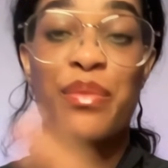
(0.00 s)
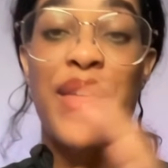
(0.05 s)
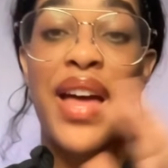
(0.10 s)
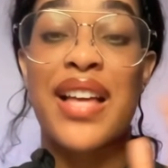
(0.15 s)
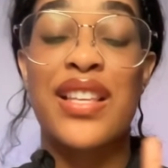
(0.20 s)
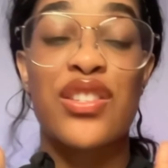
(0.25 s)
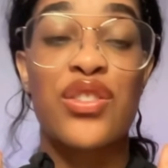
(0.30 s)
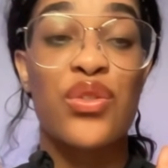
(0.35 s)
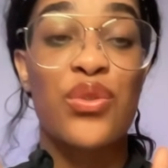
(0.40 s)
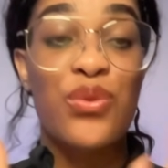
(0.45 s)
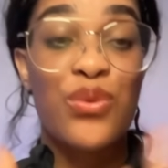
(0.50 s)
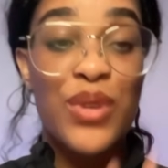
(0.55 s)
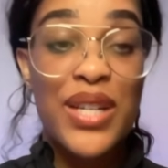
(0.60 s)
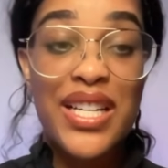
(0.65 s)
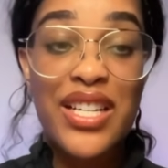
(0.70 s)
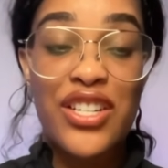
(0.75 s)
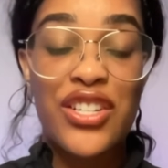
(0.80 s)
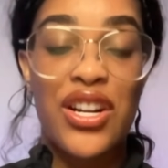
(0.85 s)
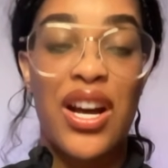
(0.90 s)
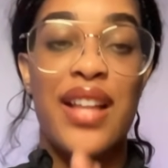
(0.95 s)
from that
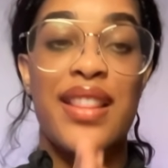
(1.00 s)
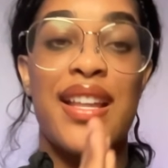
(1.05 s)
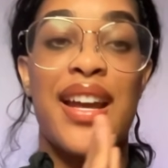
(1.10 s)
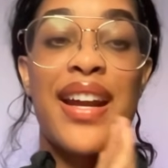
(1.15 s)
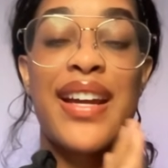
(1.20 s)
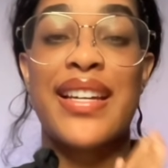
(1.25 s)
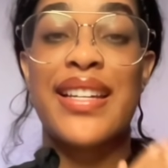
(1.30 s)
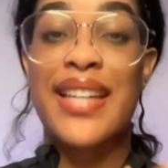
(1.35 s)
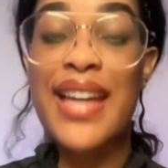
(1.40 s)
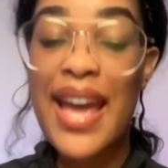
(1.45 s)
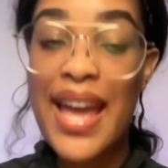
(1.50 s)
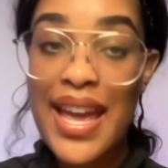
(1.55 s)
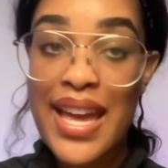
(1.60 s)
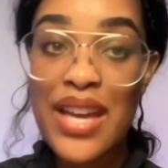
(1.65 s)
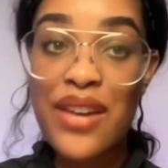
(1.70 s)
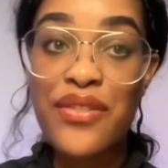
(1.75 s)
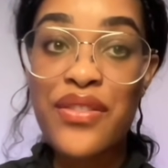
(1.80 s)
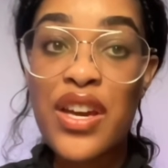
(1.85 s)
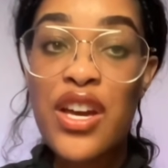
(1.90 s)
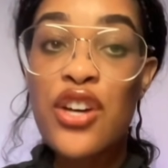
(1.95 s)
screenshot that I
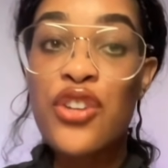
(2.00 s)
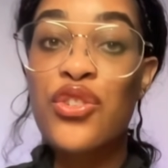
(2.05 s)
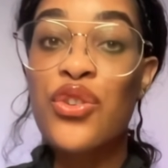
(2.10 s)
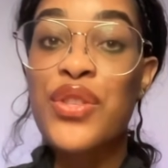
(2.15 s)
gave.